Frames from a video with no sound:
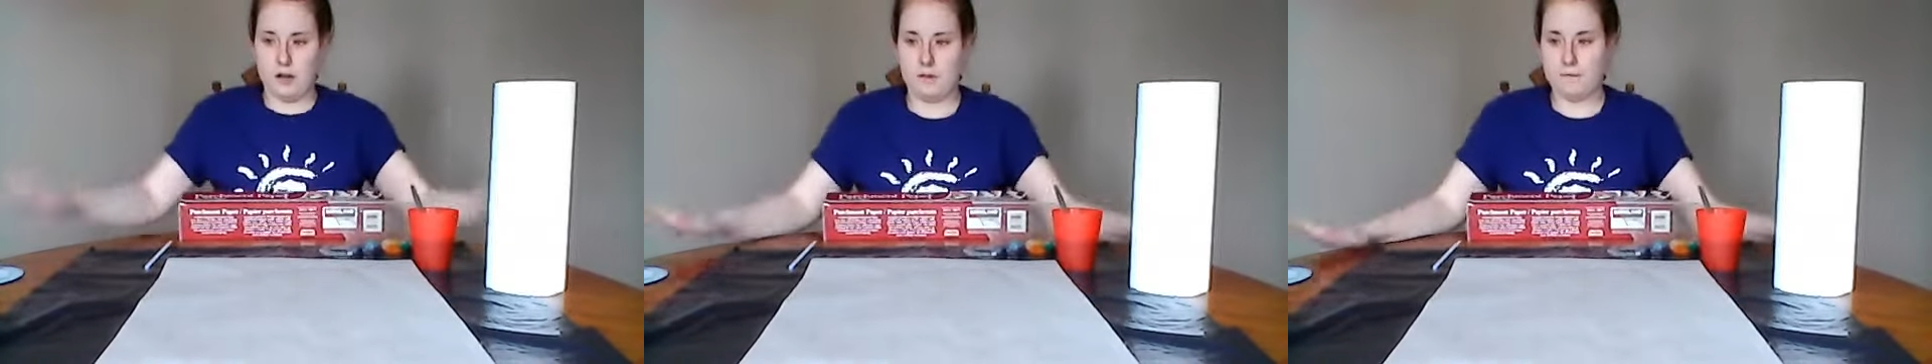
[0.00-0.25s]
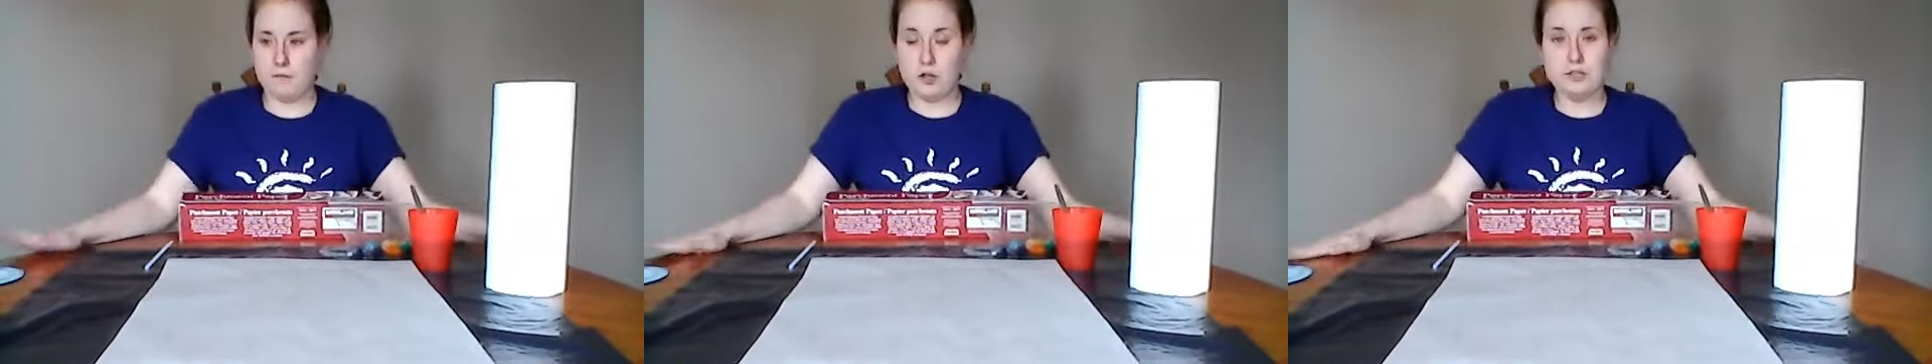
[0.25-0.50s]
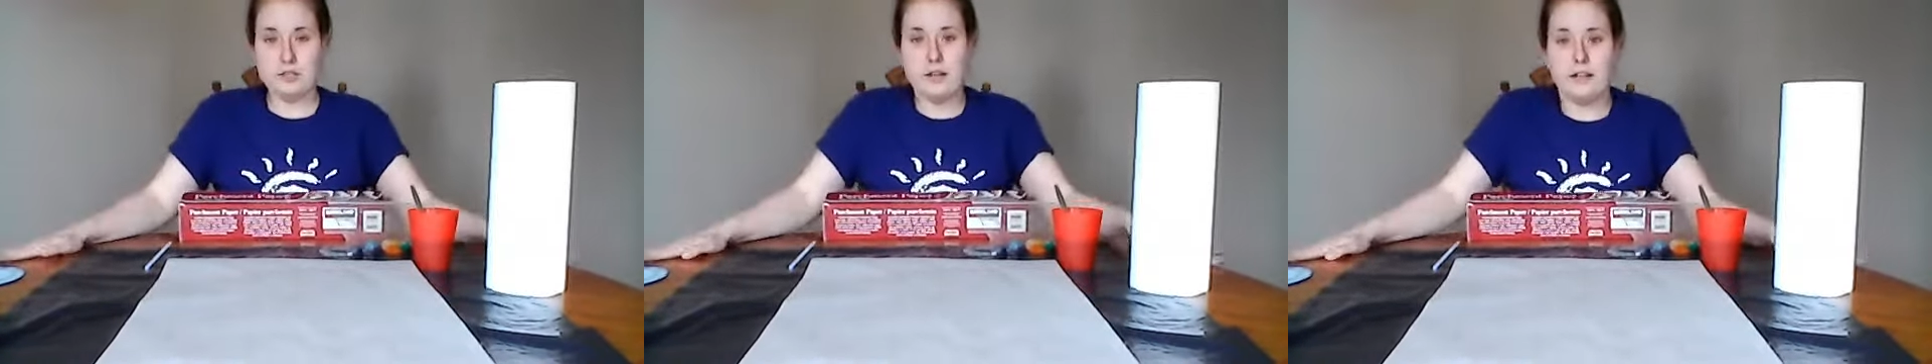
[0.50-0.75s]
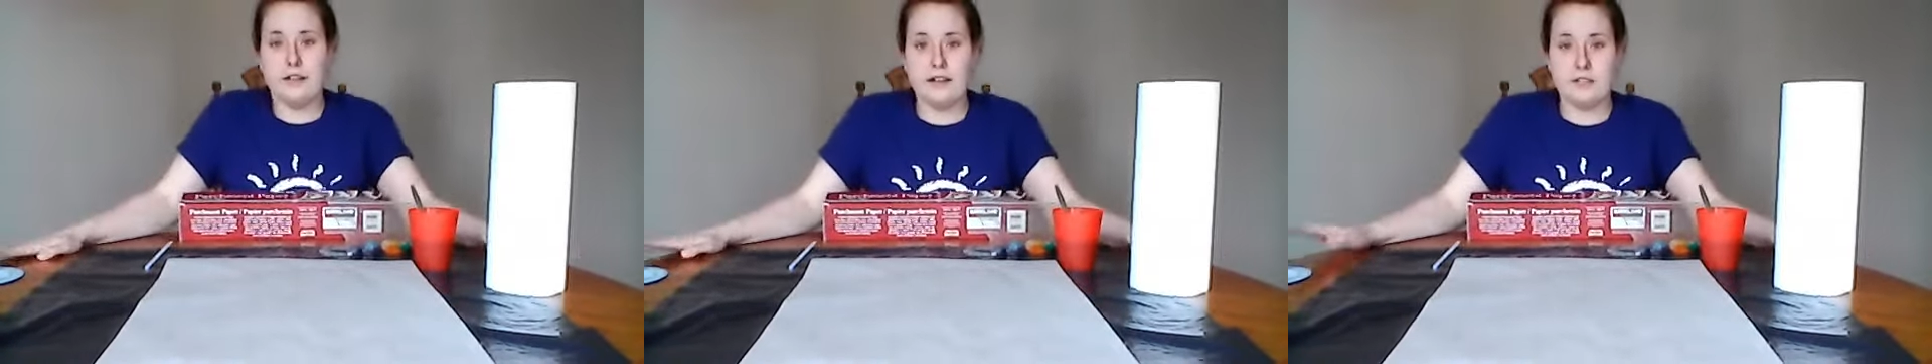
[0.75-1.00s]
first
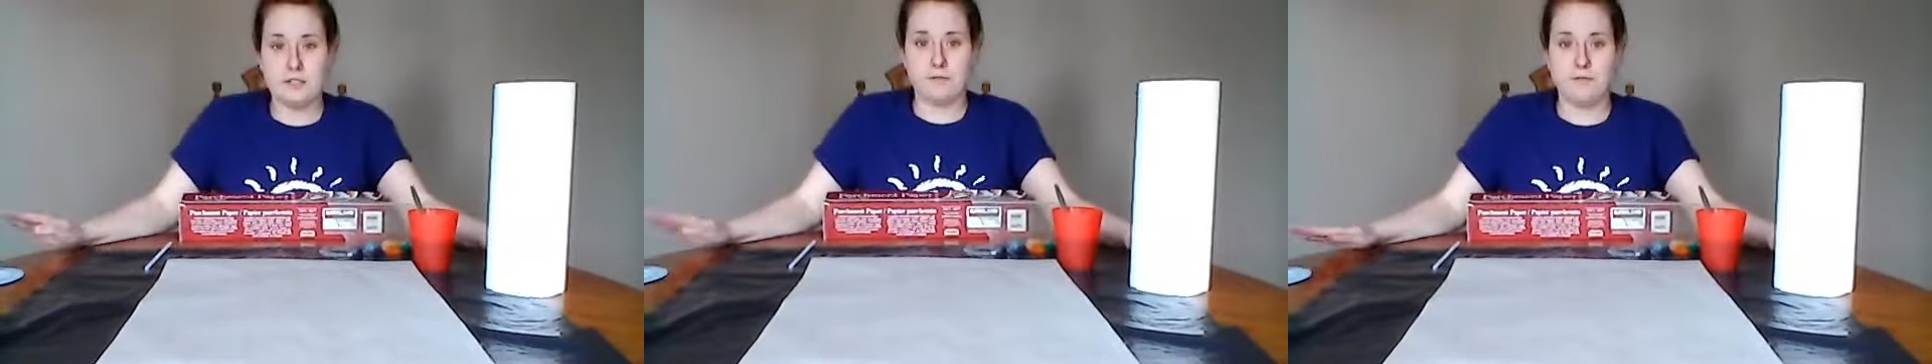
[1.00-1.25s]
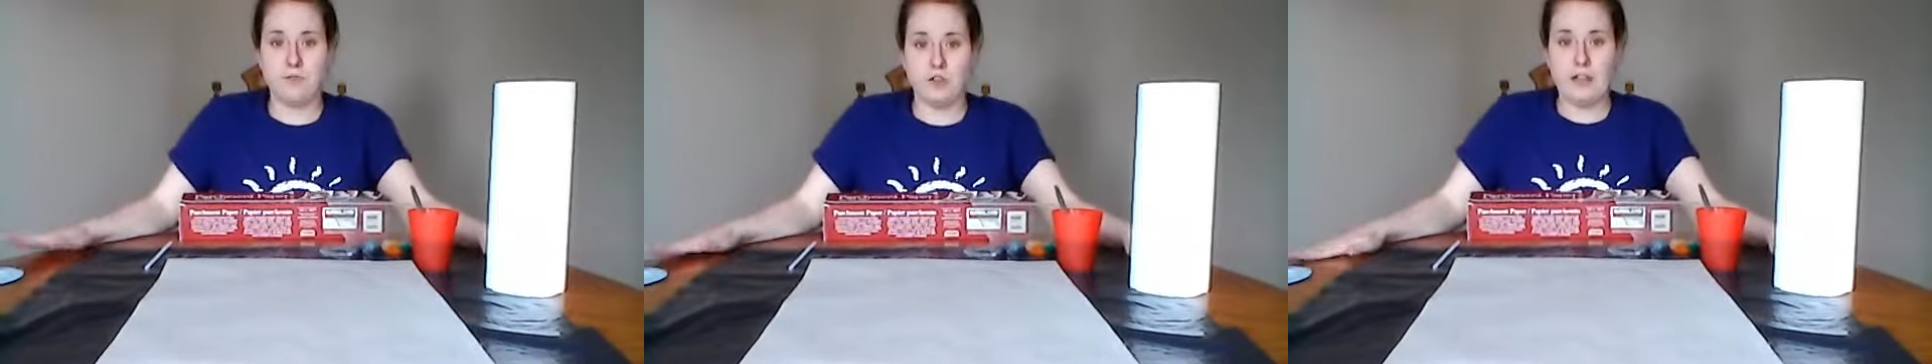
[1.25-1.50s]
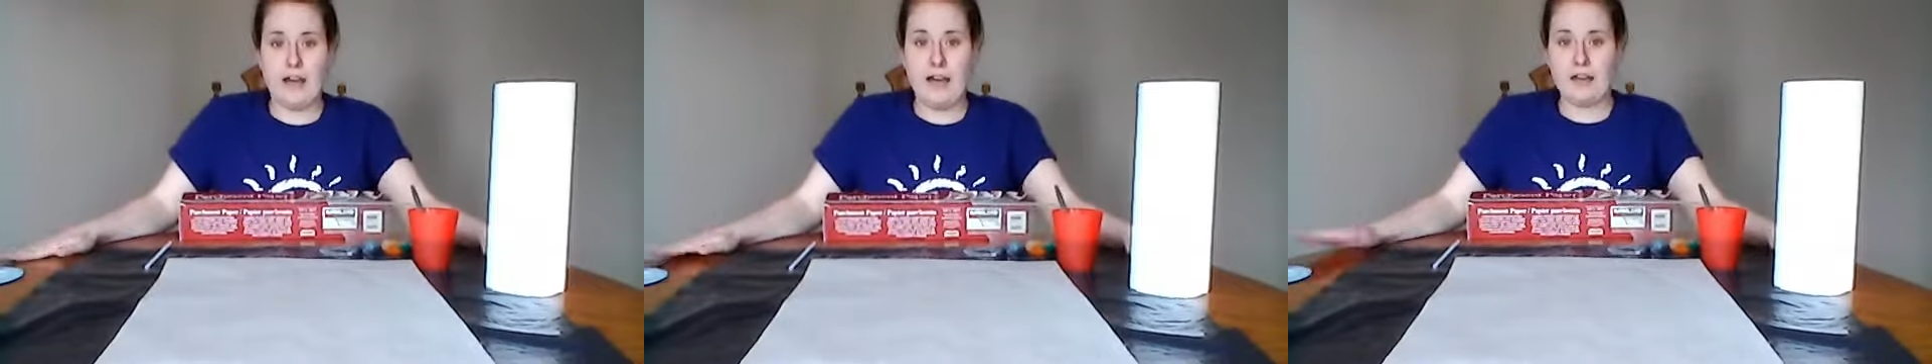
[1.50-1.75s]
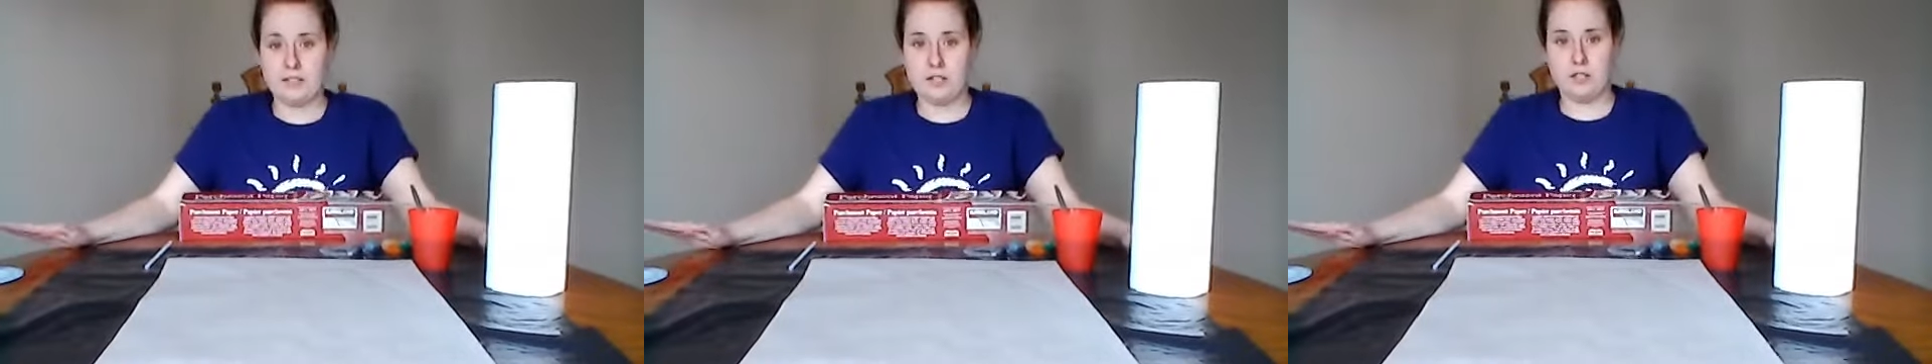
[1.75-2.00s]
a nice
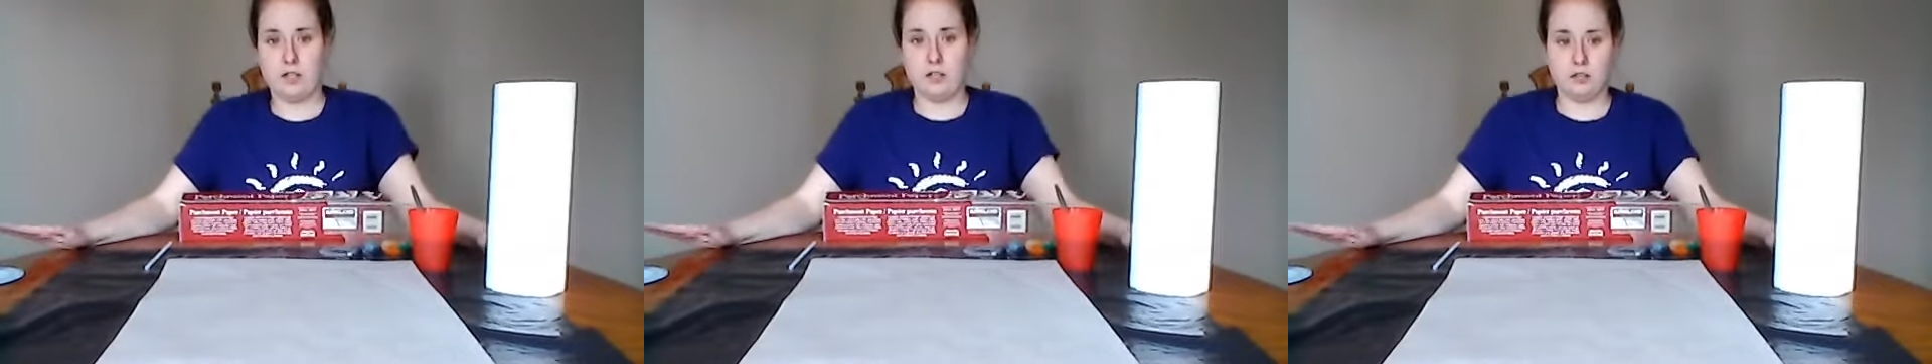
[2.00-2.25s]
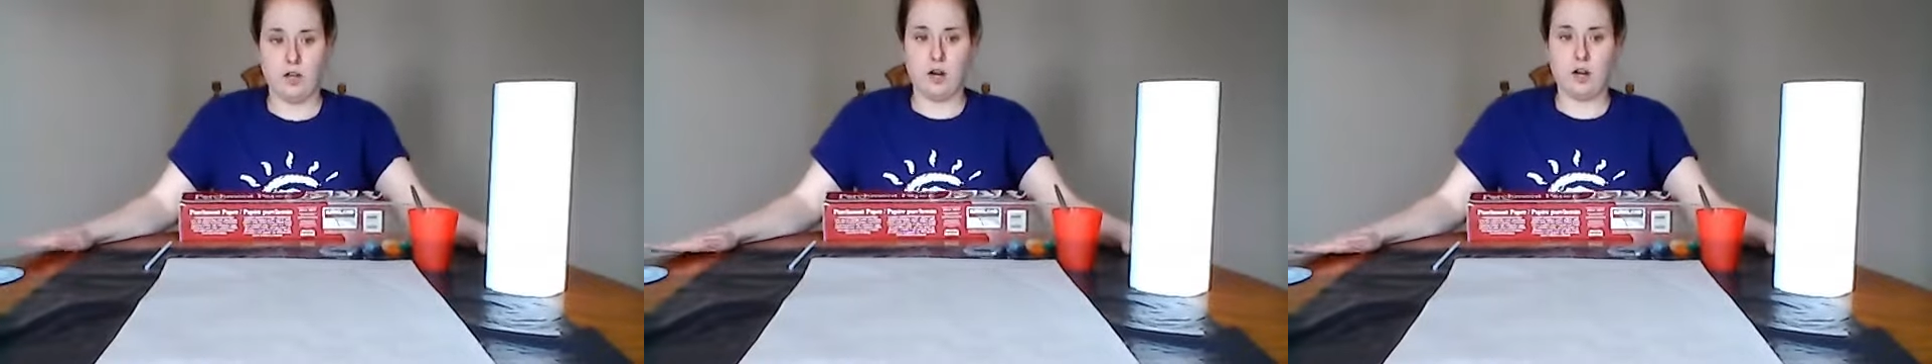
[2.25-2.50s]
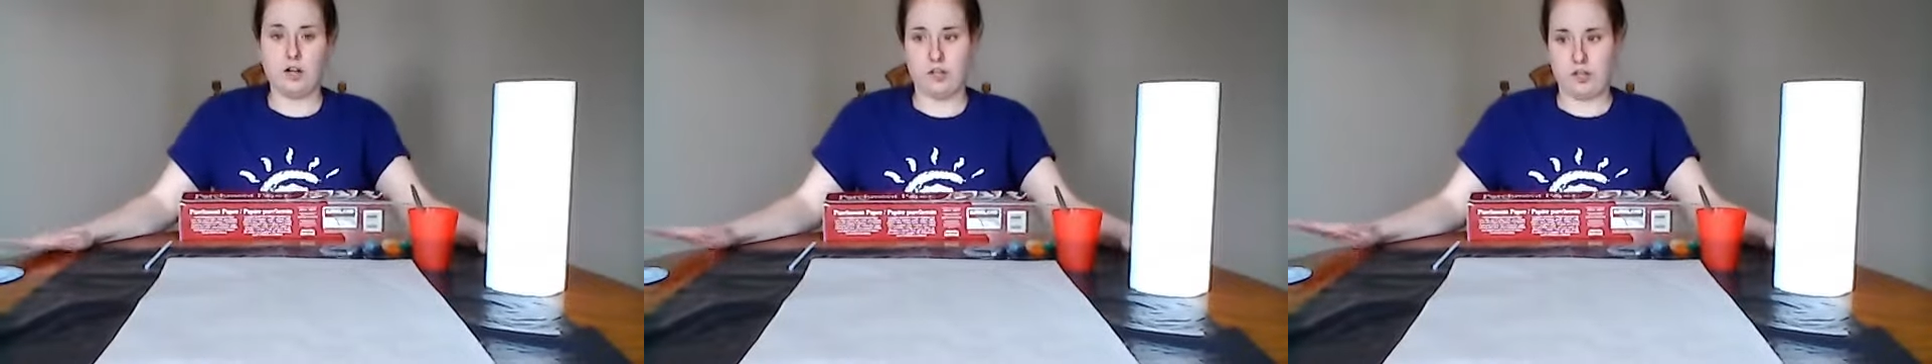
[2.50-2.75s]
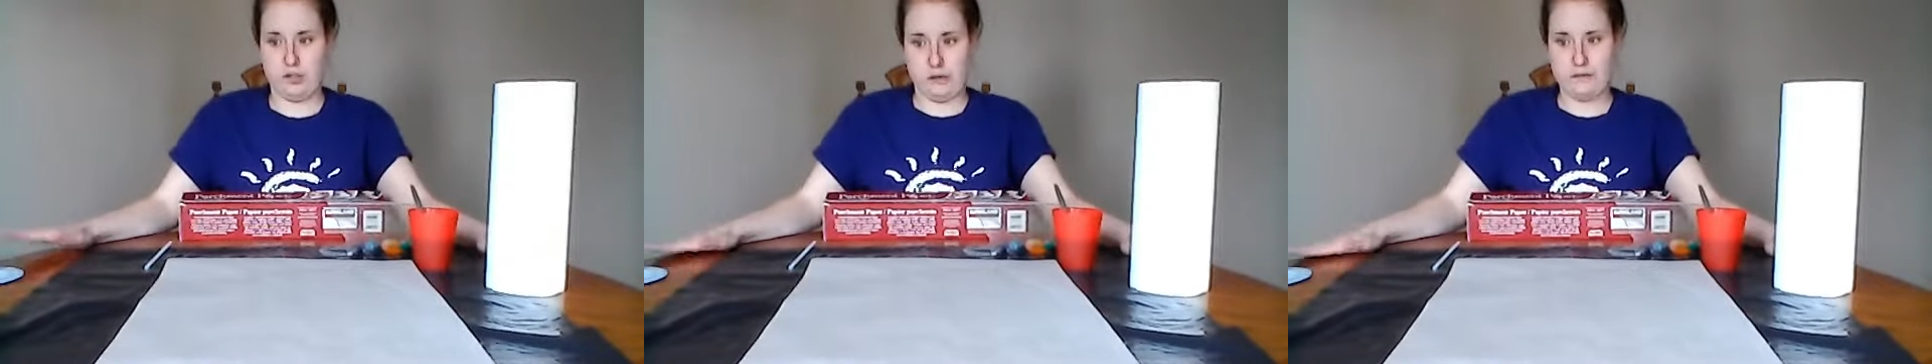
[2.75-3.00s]
flat large
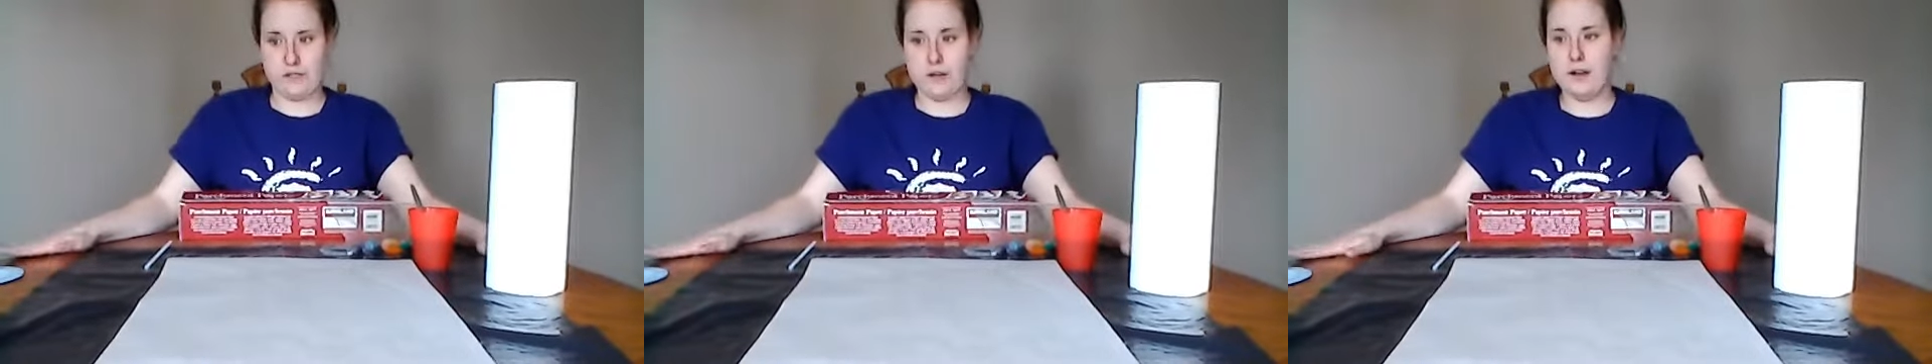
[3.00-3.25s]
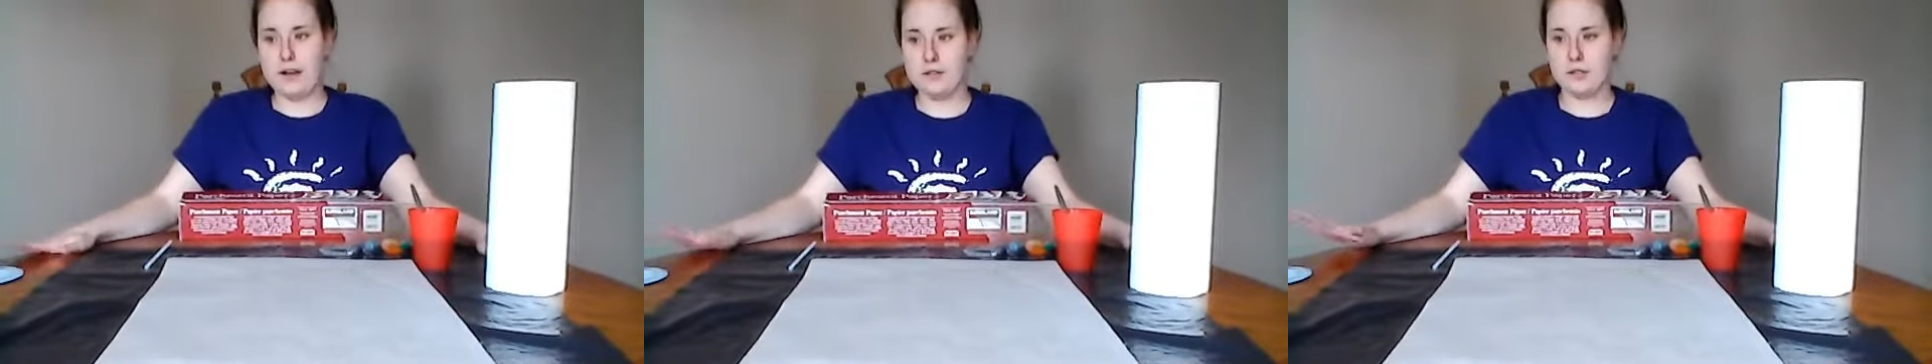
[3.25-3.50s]
surface area.